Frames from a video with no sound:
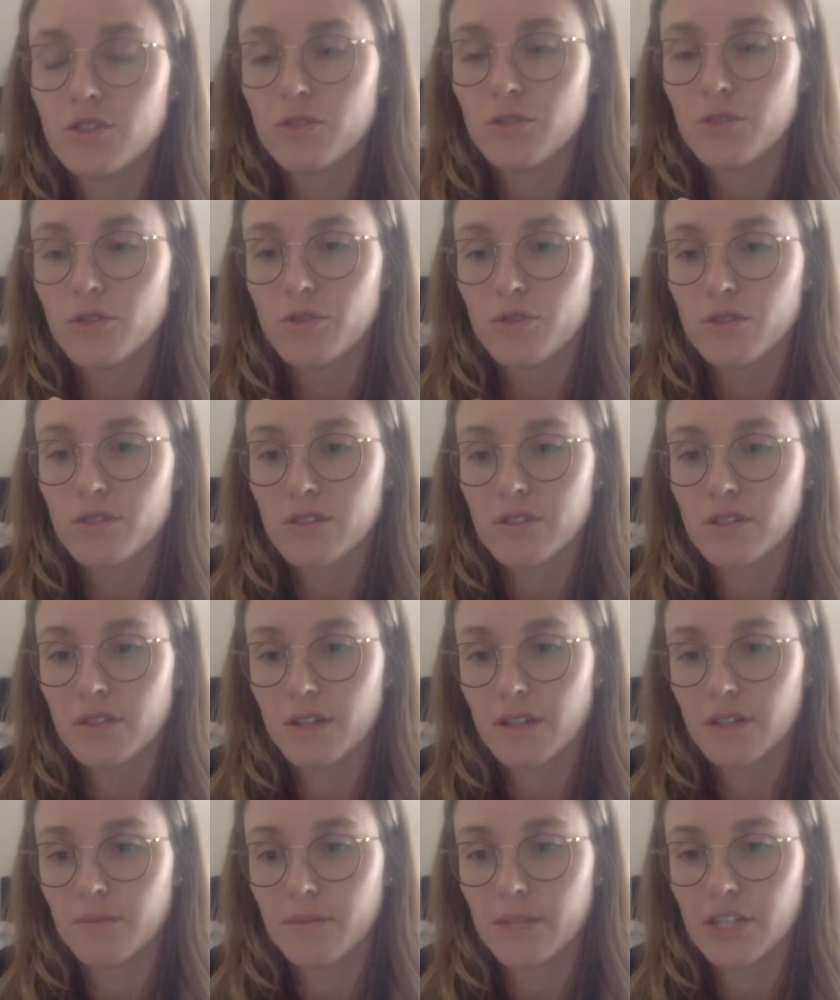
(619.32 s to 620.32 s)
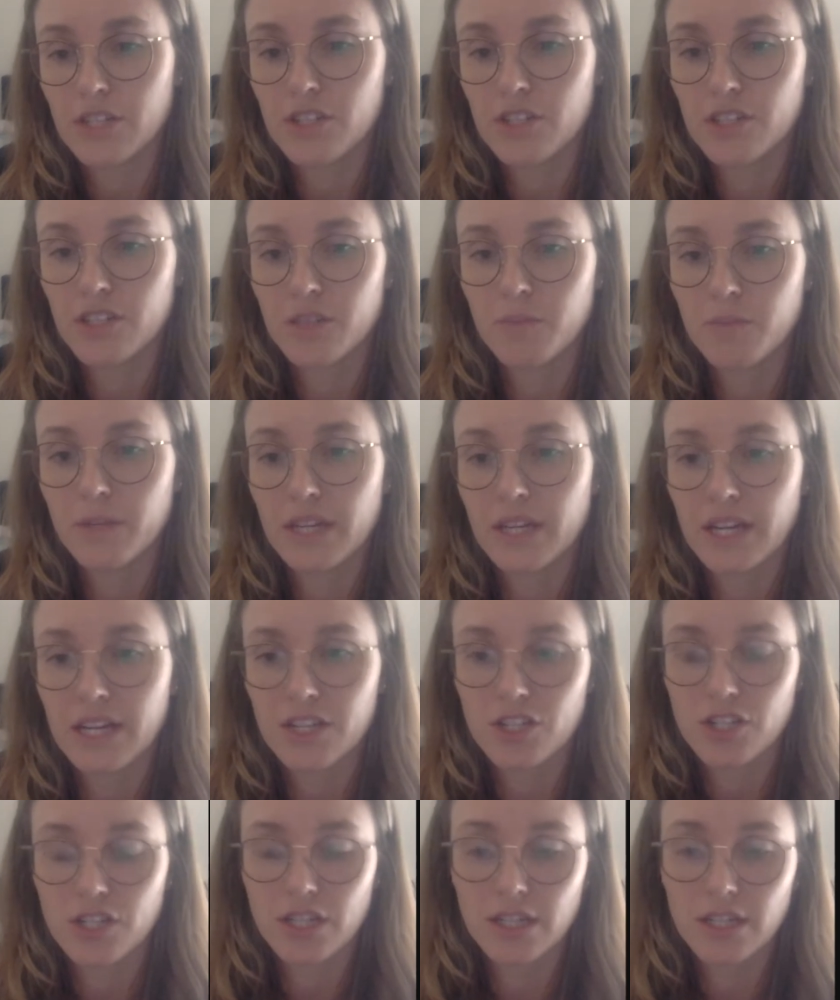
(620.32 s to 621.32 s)
use HTTP
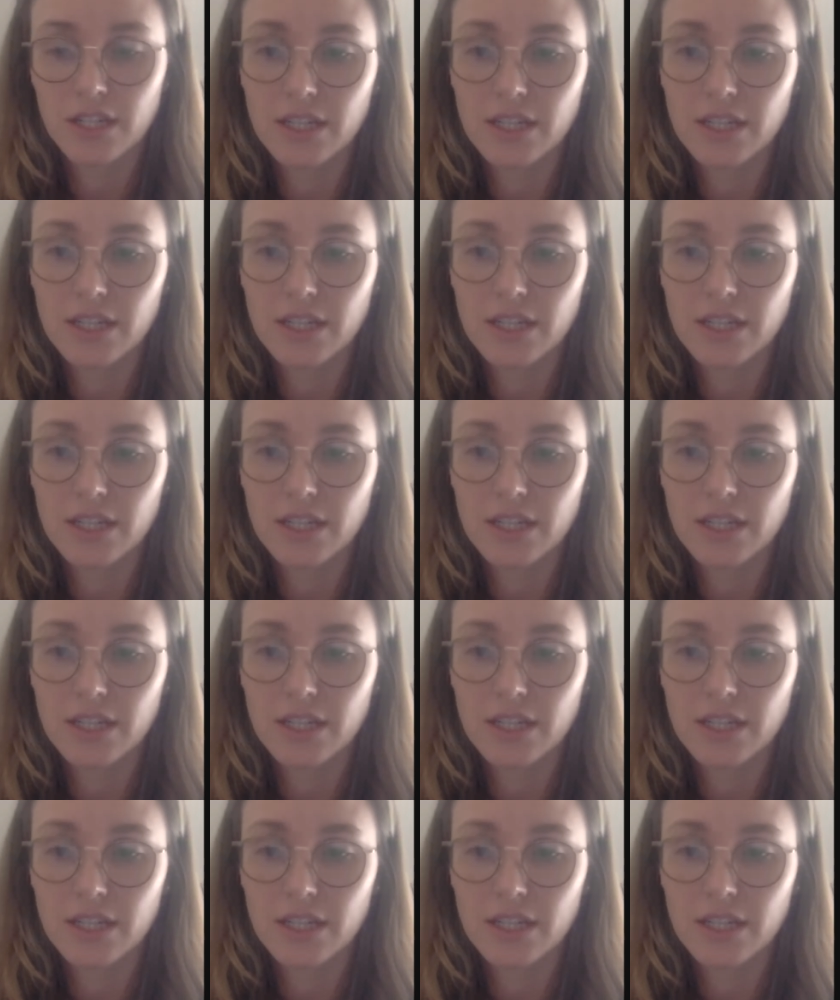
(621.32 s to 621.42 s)
caching